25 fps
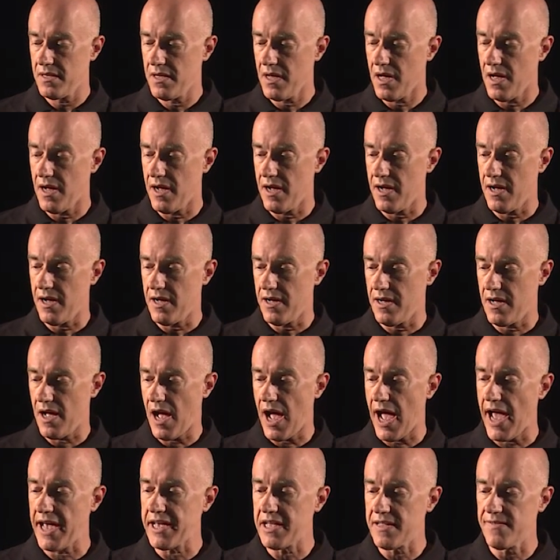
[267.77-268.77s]
uh,
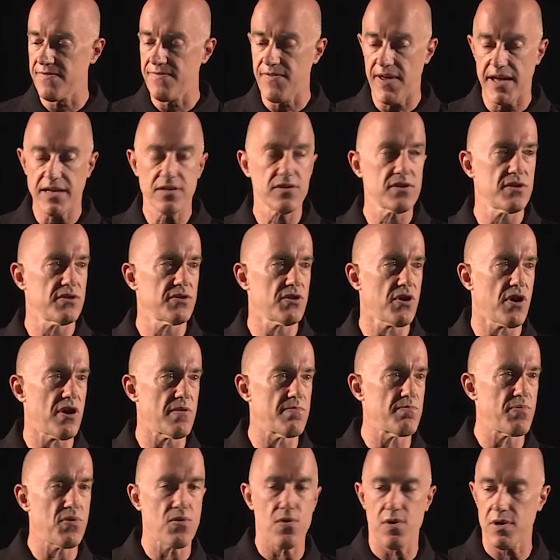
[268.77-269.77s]
eigenvectors are
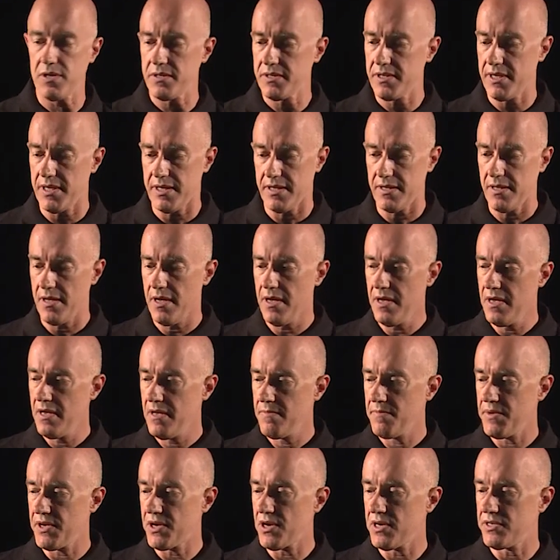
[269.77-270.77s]
important
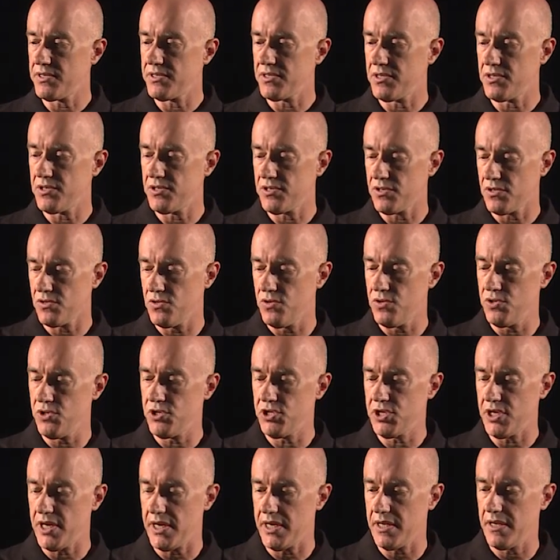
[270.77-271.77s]
because the
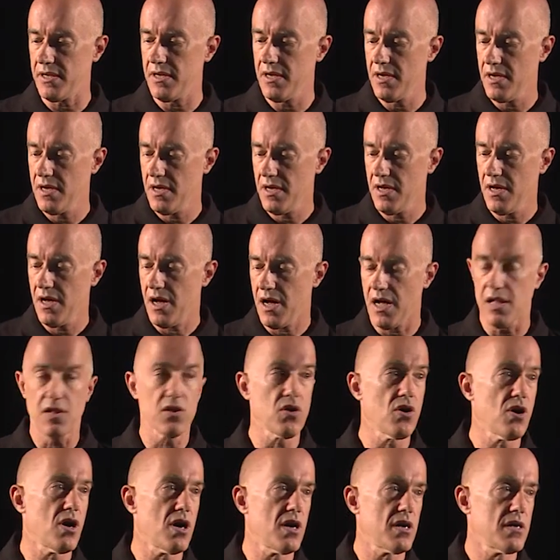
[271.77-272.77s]
solution
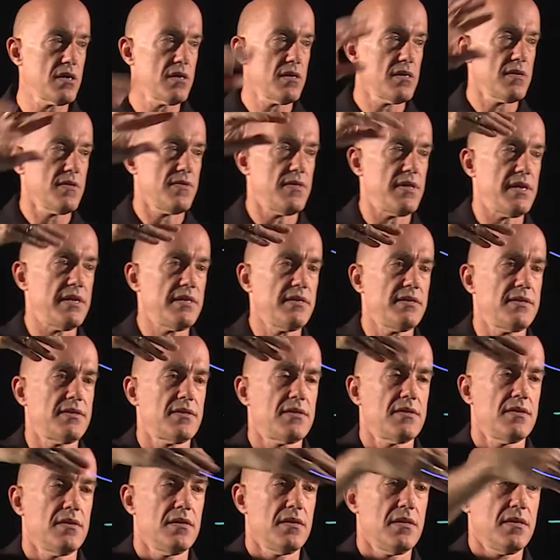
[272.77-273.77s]
along this